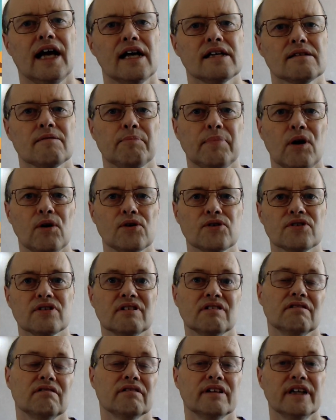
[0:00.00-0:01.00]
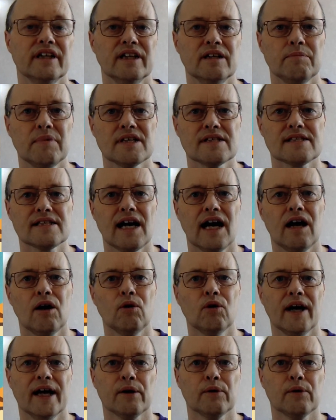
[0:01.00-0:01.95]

as opposed to Guinea-Bissau,